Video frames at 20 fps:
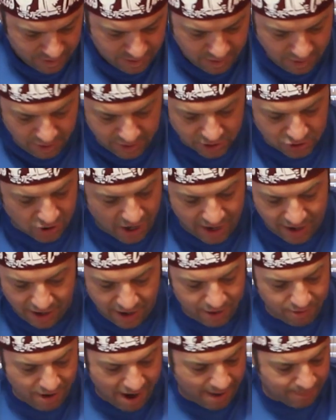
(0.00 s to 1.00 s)
You could try to
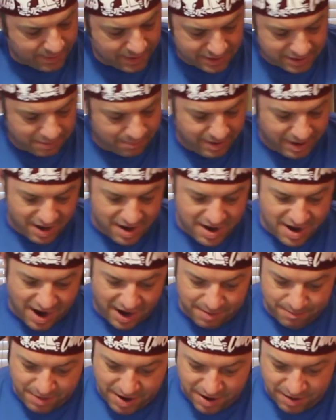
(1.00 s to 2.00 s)
unwrap this, it'd be a
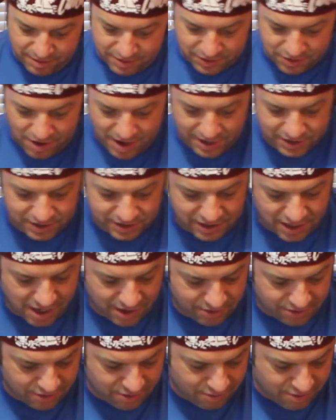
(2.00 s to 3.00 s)
nightmare, so I just
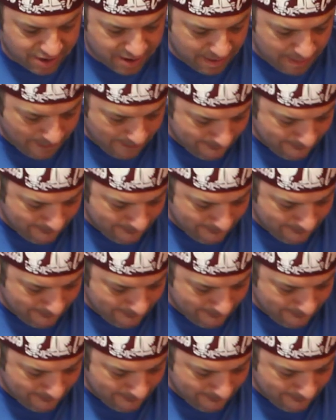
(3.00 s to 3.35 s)
cut through it.